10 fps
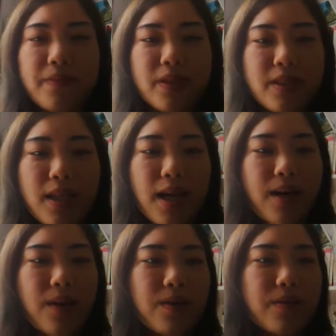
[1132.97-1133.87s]

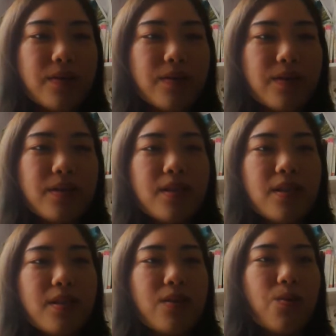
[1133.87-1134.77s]
So
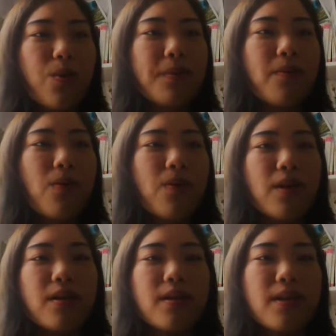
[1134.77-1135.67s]
one
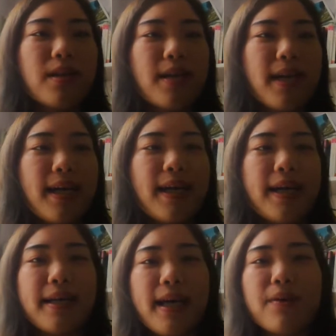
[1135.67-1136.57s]
more.
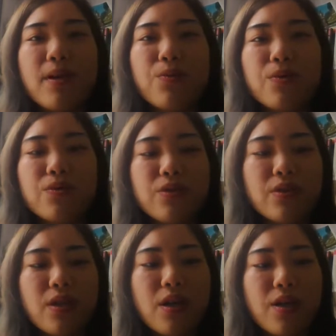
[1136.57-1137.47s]
Now I will
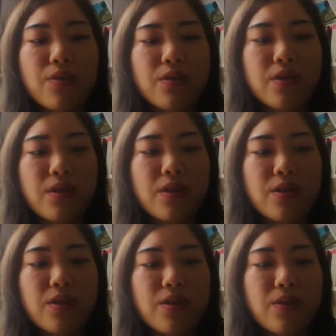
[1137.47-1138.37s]
show
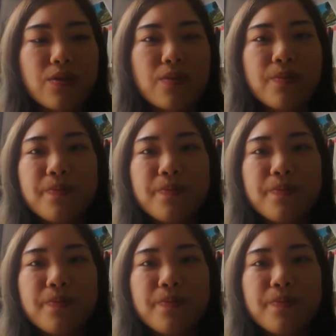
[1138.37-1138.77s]
you